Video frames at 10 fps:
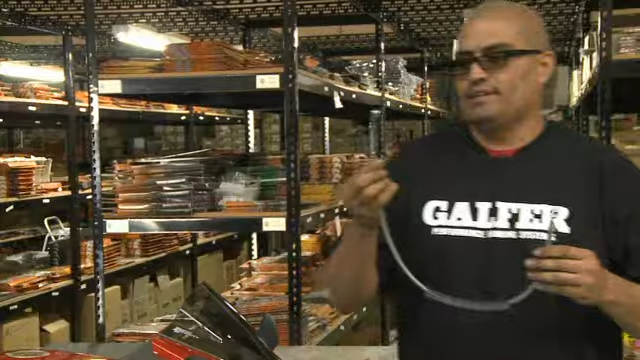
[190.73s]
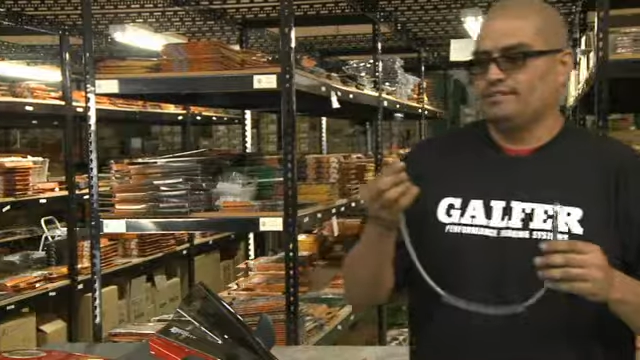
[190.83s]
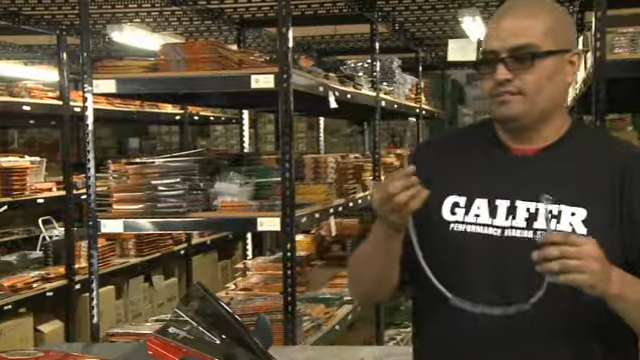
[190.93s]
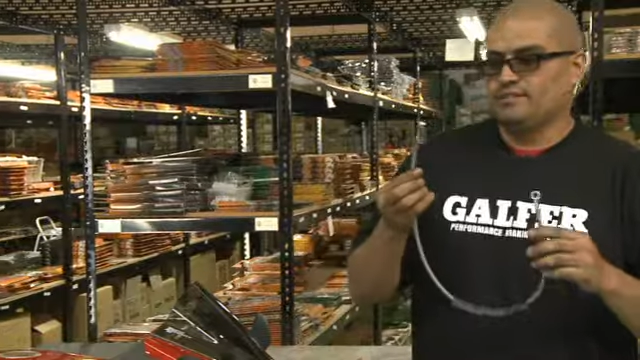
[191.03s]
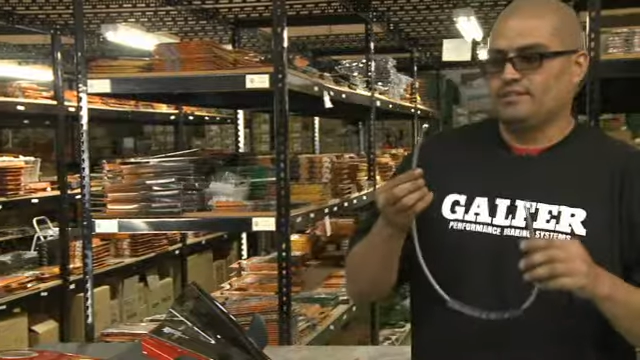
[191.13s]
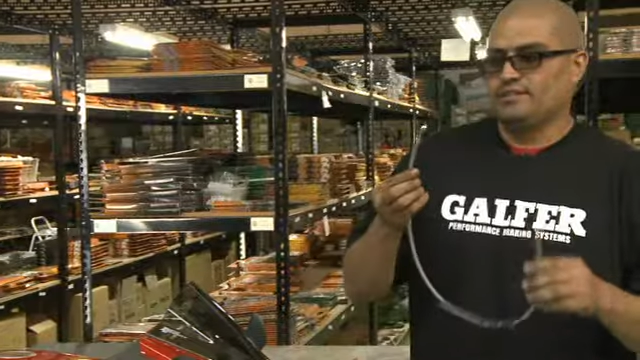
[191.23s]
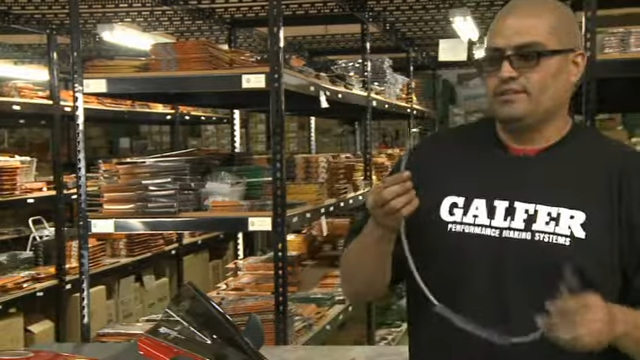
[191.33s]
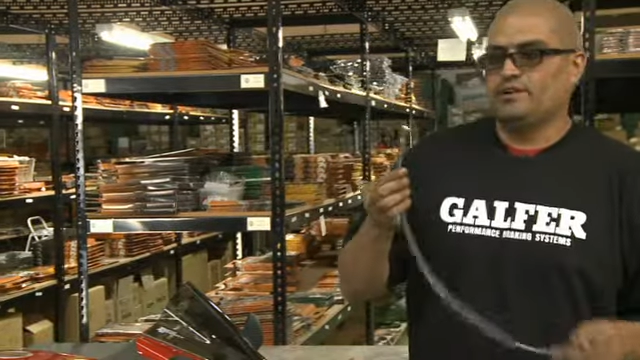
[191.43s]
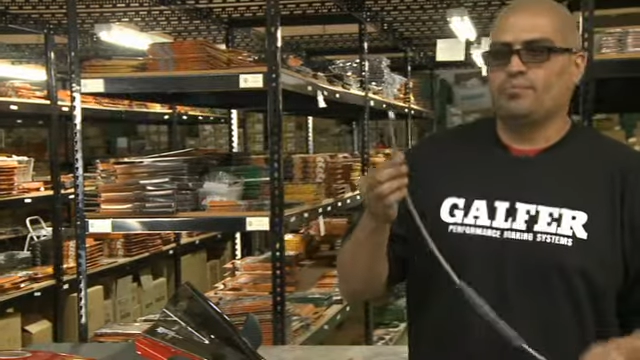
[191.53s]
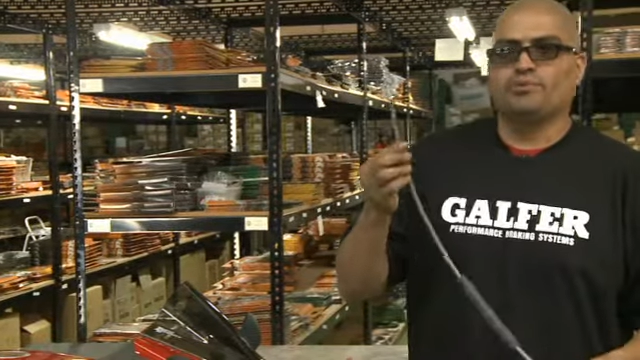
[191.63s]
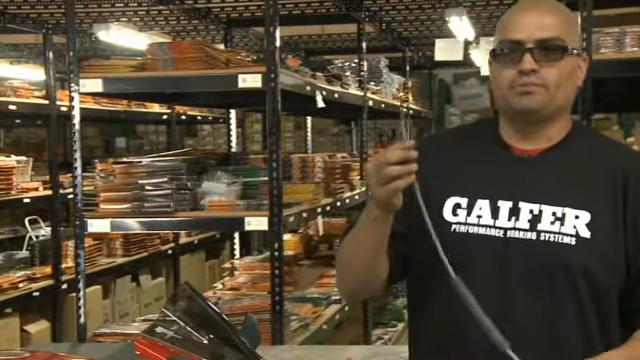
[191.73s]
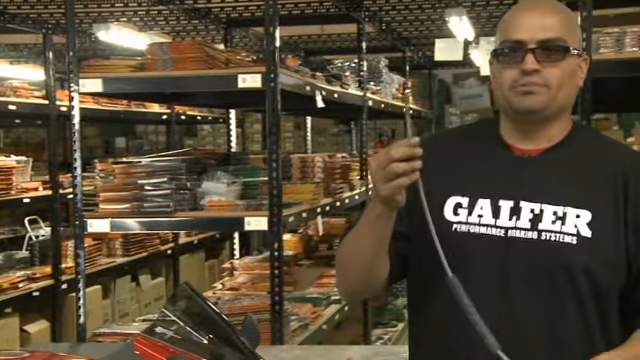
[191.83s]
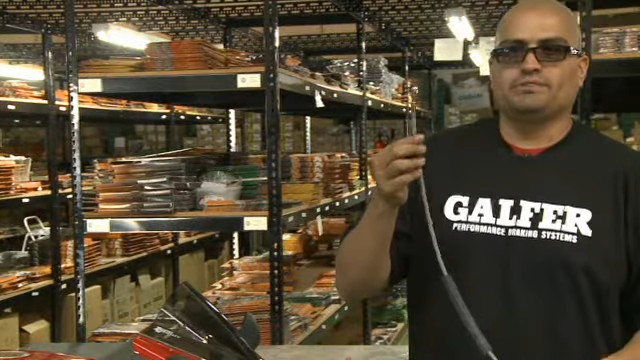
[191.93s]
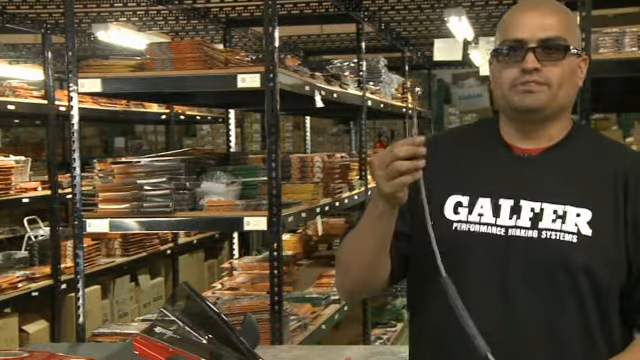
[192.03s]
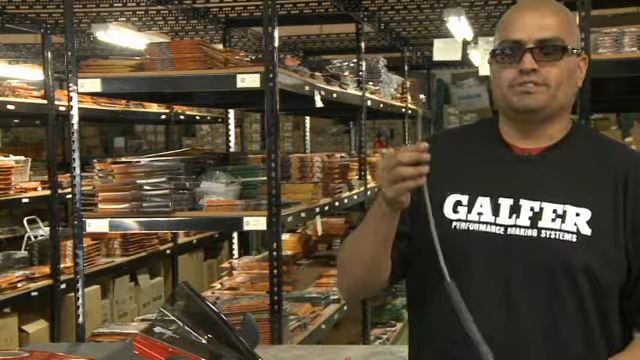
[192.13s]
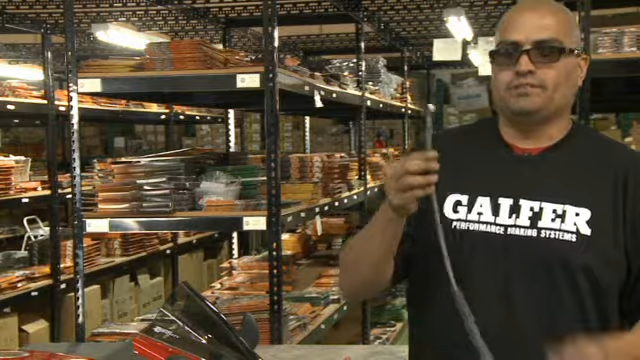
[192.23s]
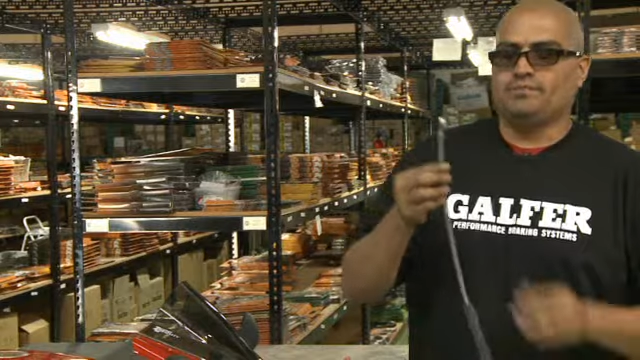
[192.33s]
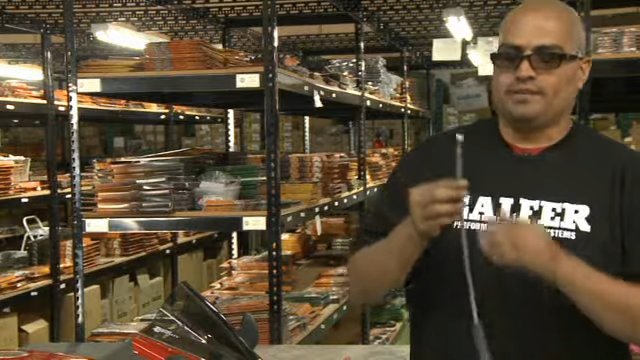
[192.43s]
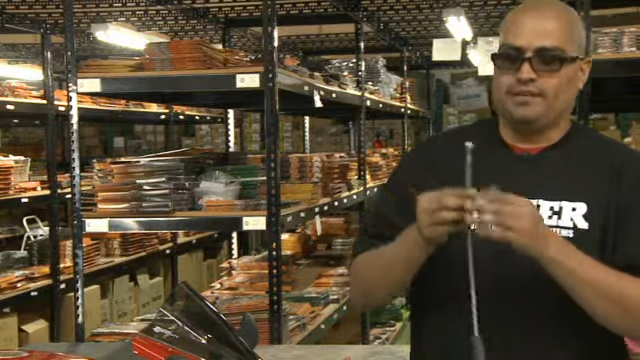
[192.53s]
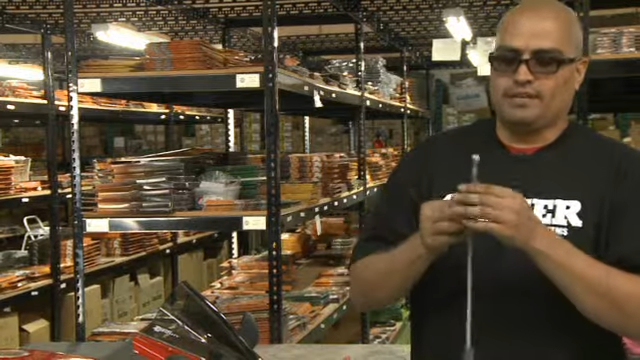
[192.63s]
lines are pre-positioned,
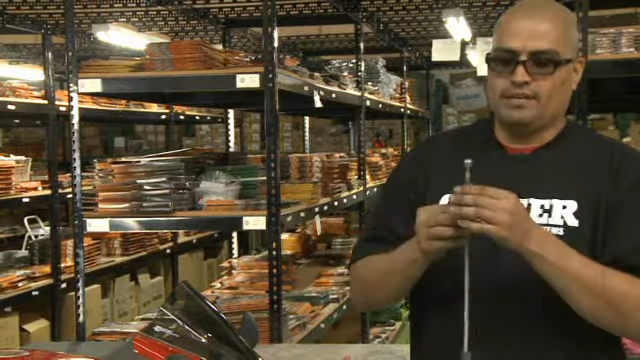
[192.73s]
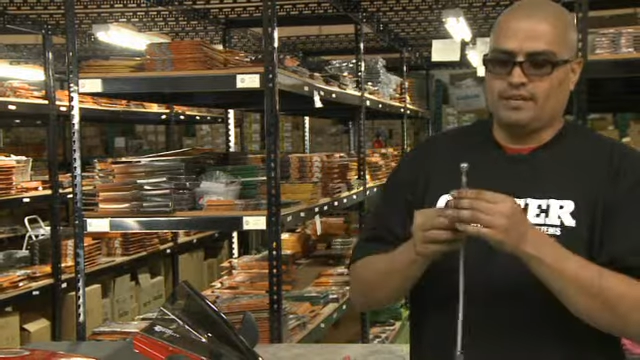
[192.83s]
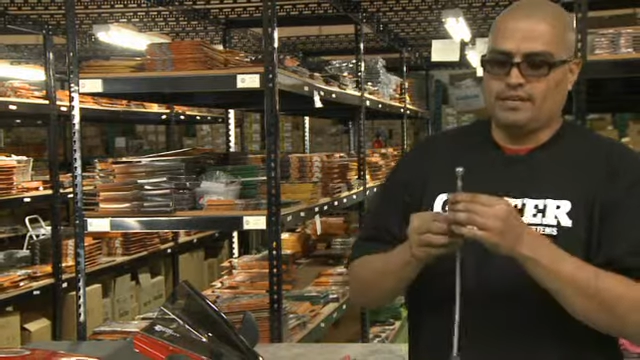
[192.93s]
meaning